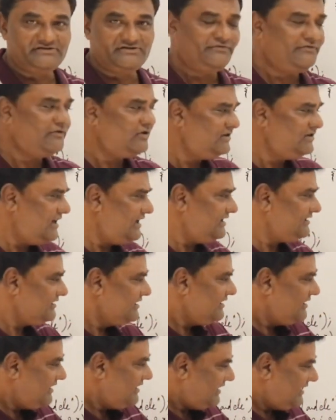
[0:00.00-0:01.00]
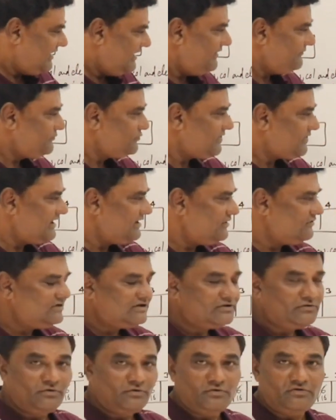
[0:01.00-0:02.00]
So for that, I have to write on
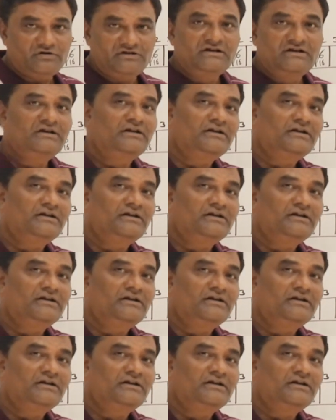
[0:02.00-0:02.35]
the code.